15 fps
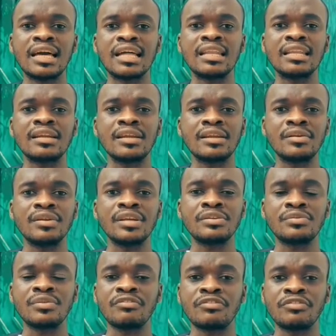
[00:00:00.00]
and
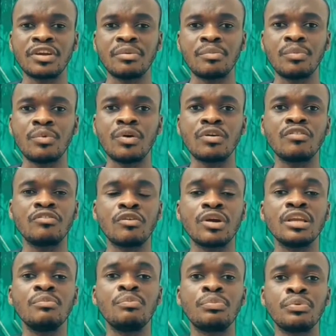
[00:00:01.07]
regulatory framework for
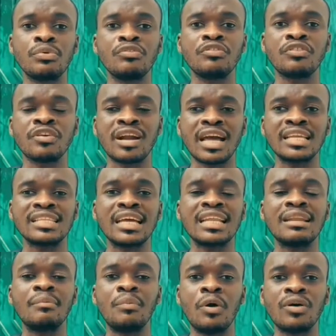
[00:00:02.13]
improved rights
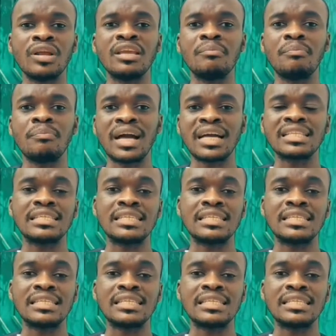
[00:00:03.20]
and more impact.